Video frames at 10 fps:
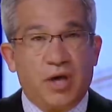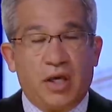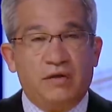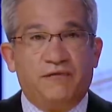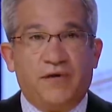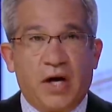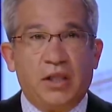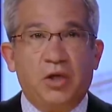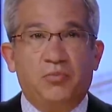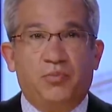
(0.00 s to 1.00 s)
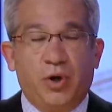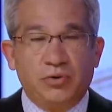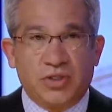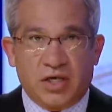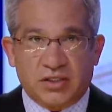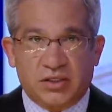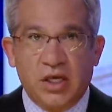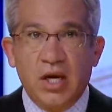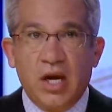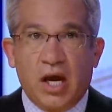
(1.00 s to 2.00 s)
night of violent protests.
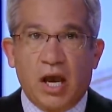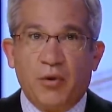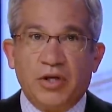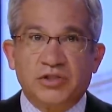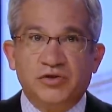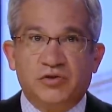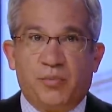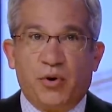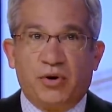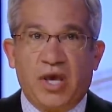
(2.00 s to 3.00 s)
Eyewitness News reporter